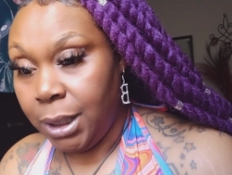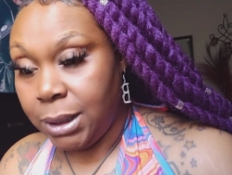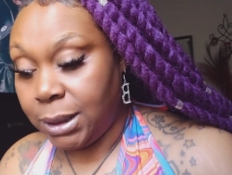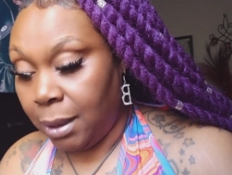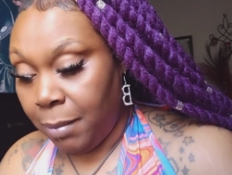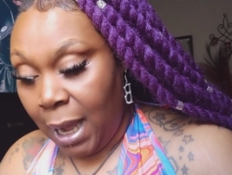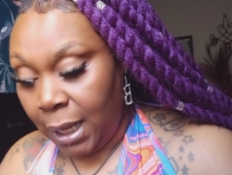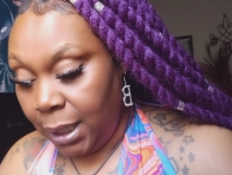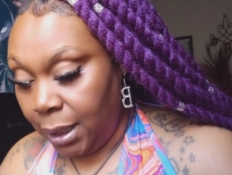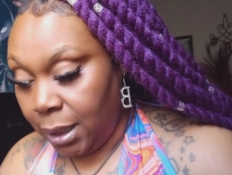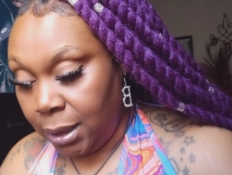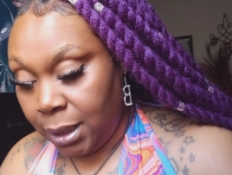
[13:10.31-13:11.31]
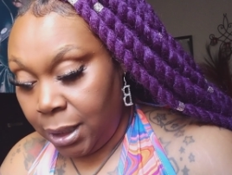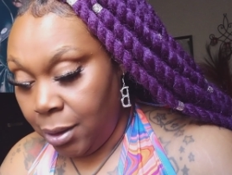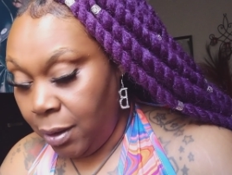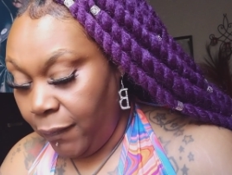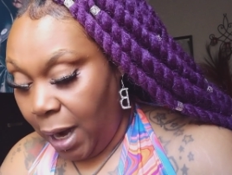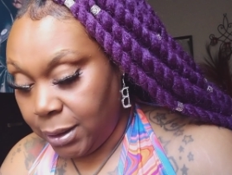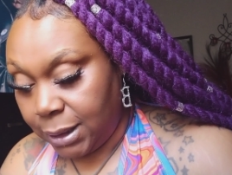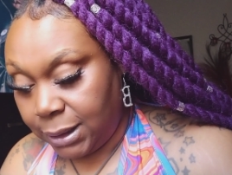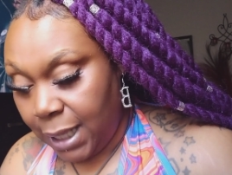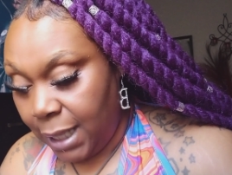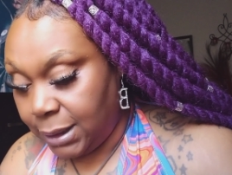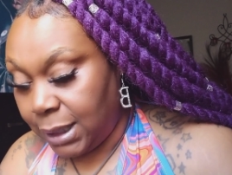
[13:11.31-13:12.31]
Somebody, the, the universe is
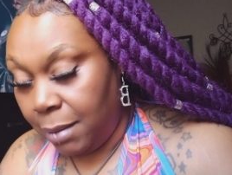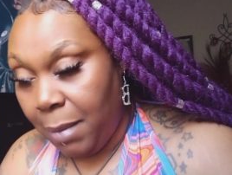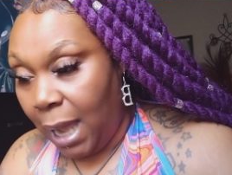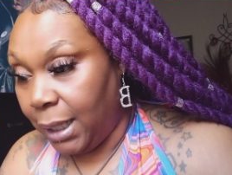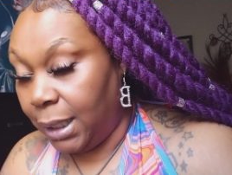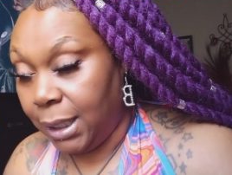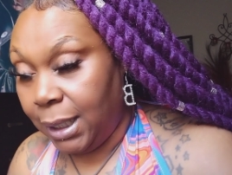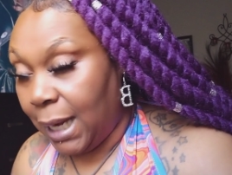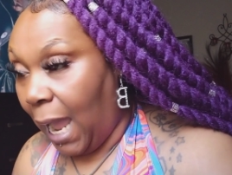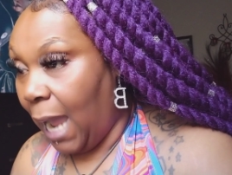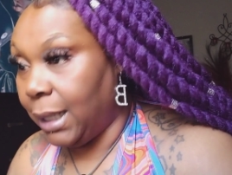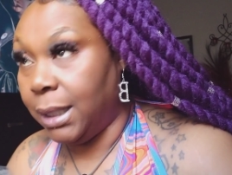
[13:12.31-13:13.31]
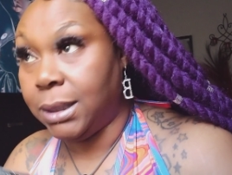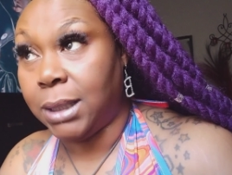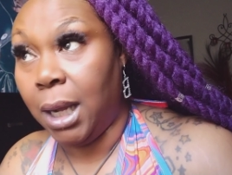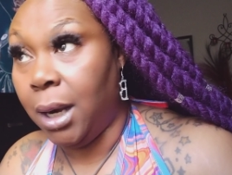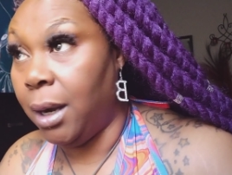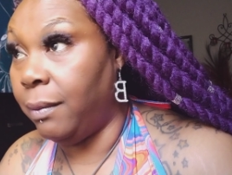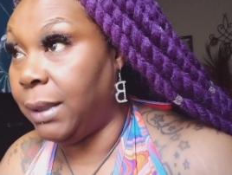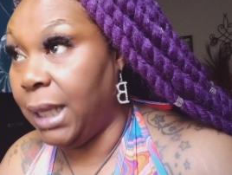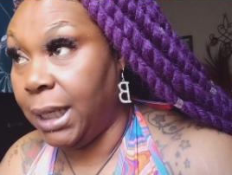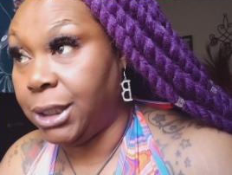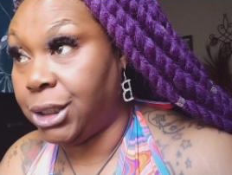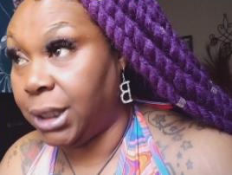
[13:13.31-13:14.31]
saying somebody did not deserve
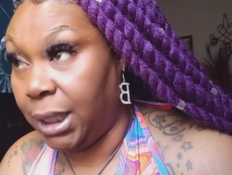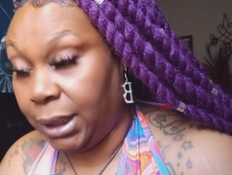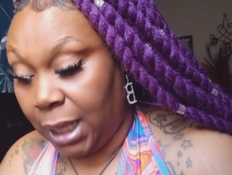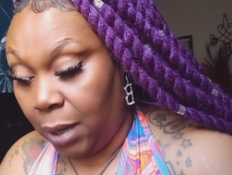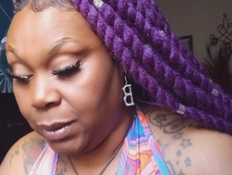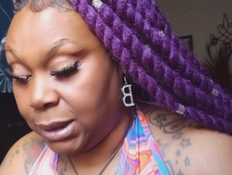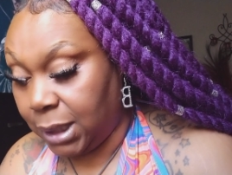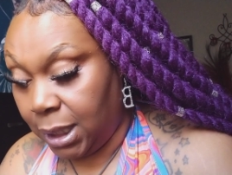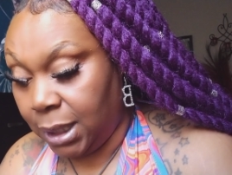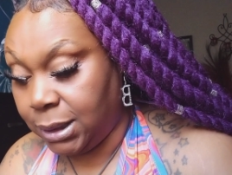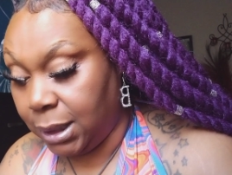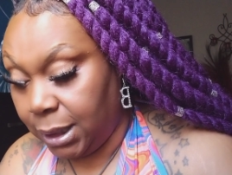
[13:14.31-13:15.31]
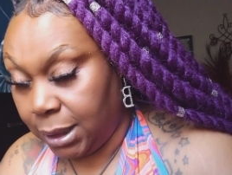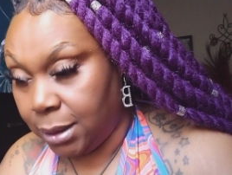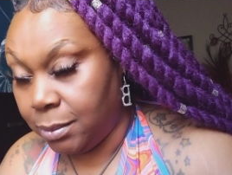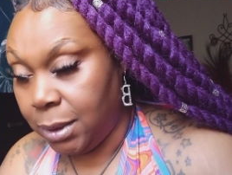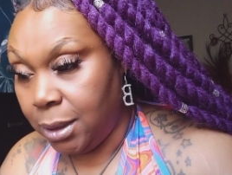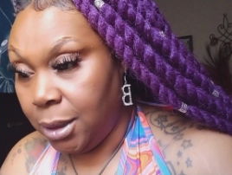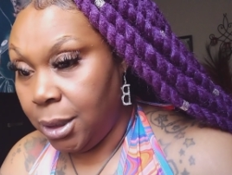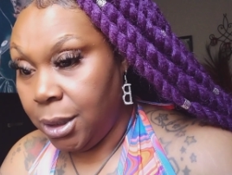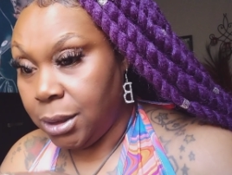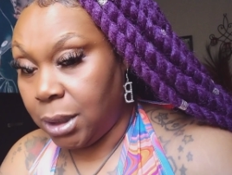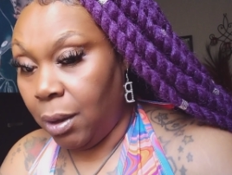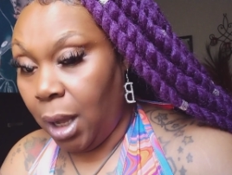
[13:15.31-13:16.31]
this shit that was done to them.
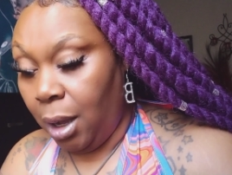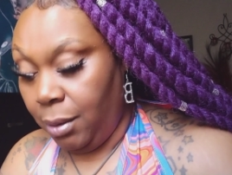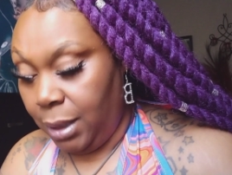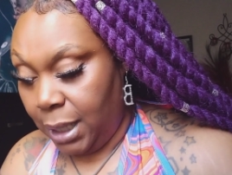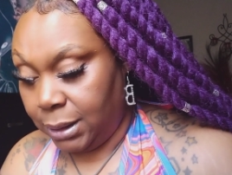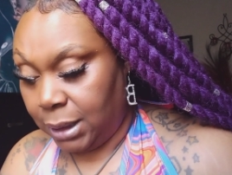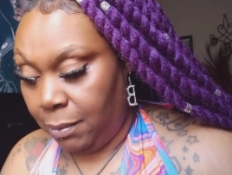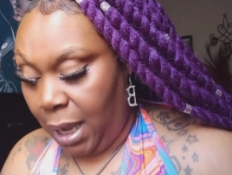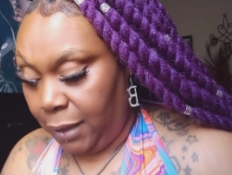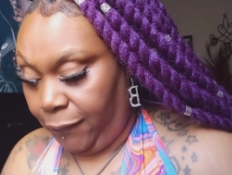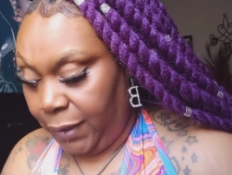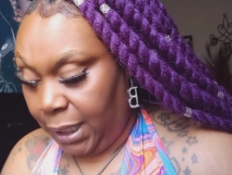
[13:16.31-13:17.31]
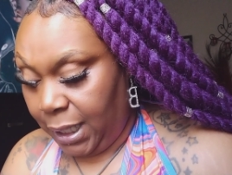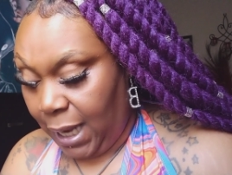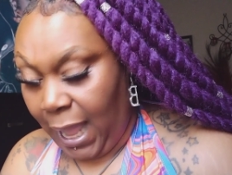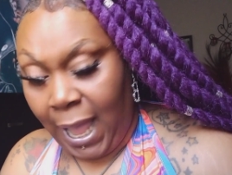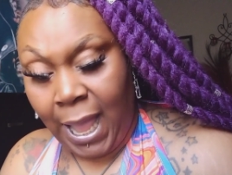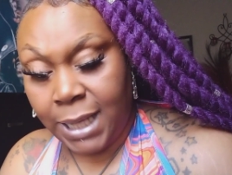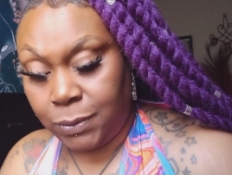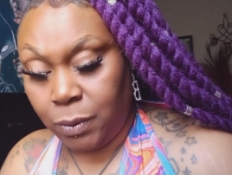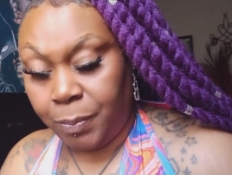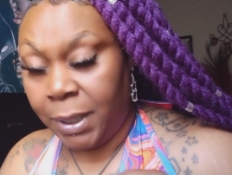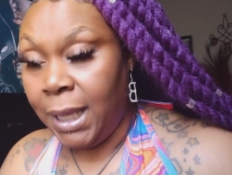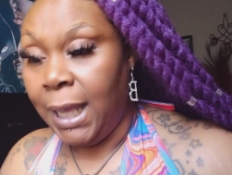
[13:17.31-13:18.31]
So, oh yeah, somebody finna get an ass
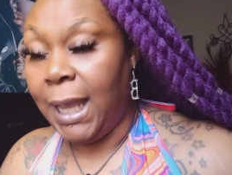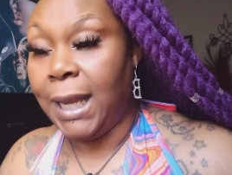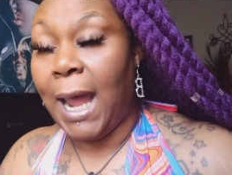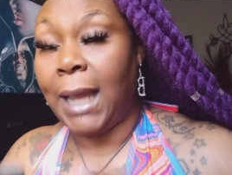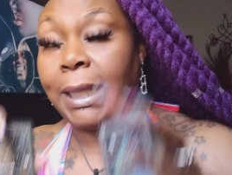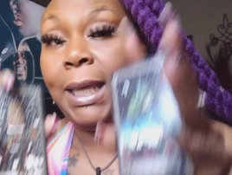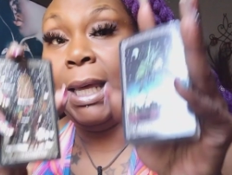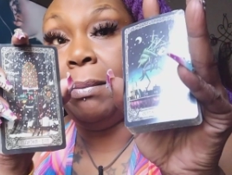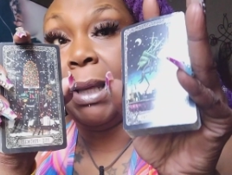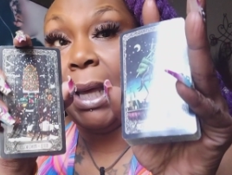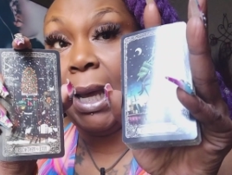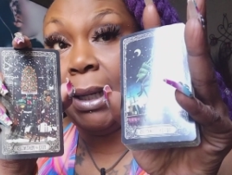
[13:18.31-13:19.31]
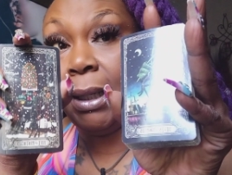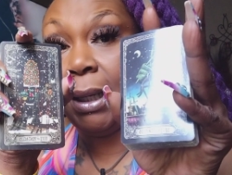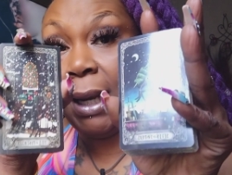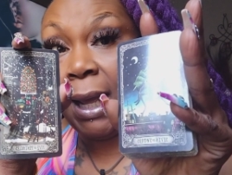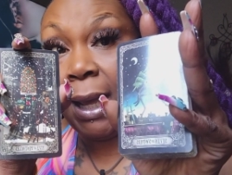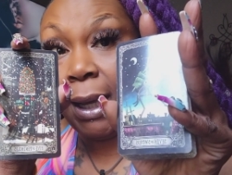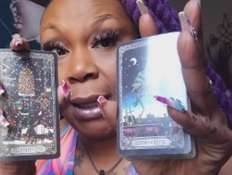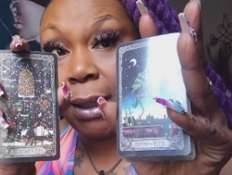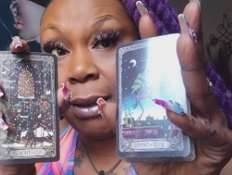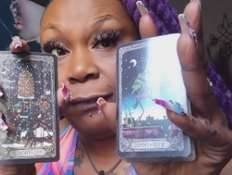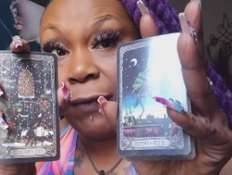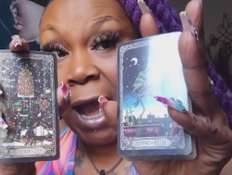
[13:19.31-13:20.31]
whooping. And I keep cutting the deck.
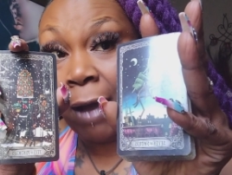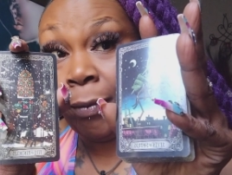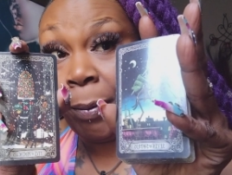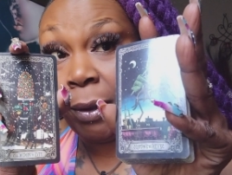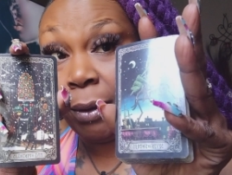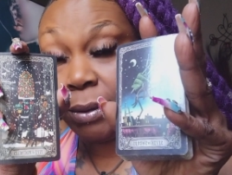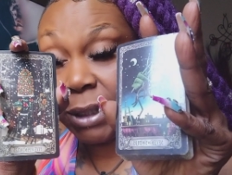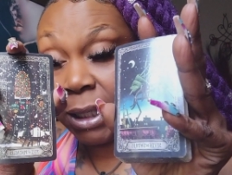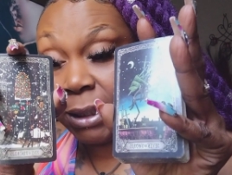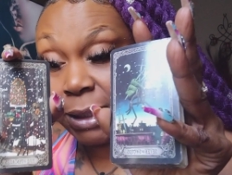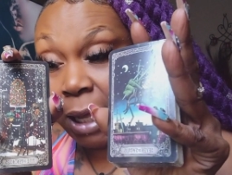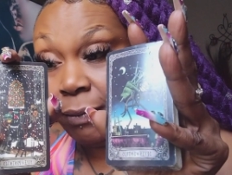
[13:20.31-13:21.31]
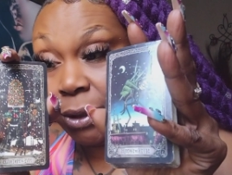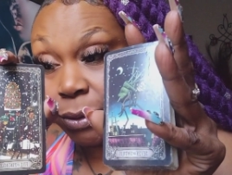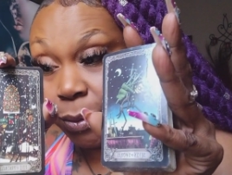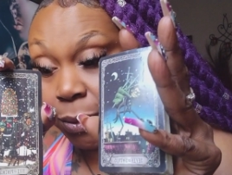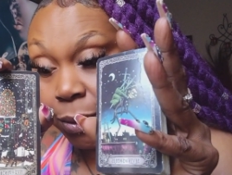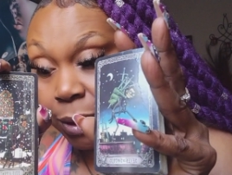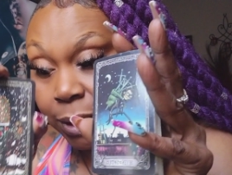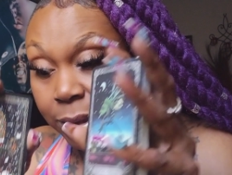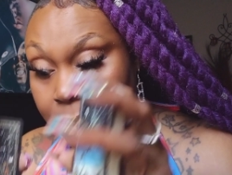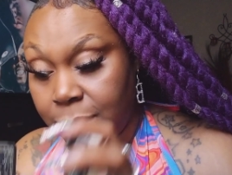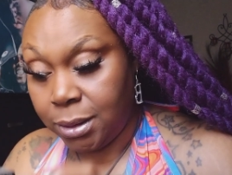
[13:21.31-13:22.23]
Five of Pentacles and the Seven of Swords.